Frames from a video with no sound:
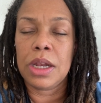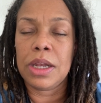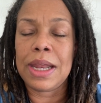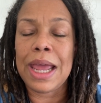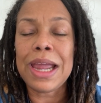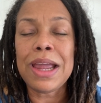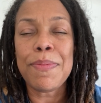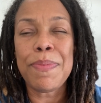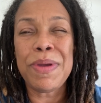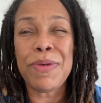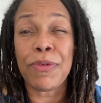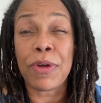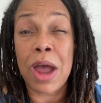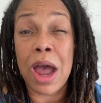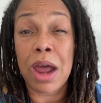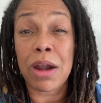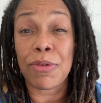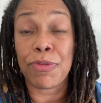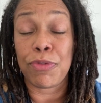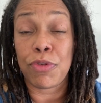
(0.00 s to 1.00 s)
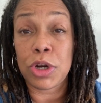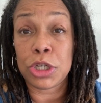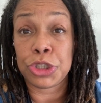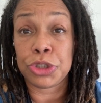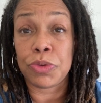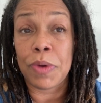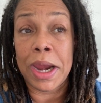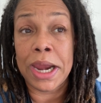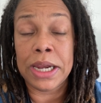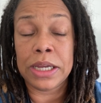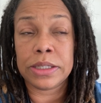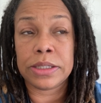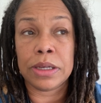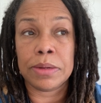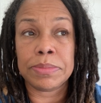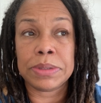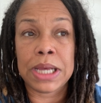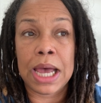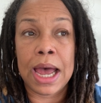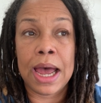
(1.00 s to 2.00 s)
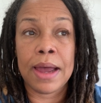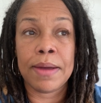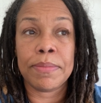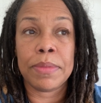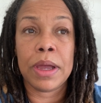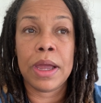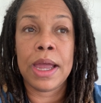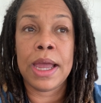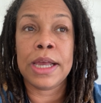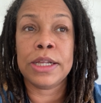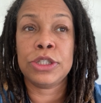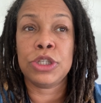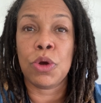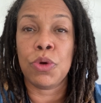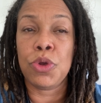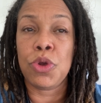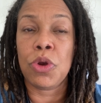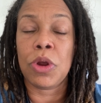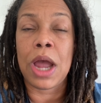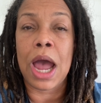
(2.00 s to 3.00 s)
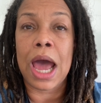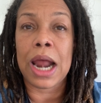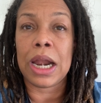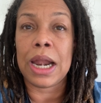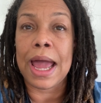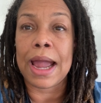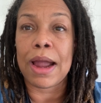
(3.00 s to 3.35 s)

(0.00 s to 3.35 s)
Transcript: that could be kind of frustrating sometimes. And so you're kind of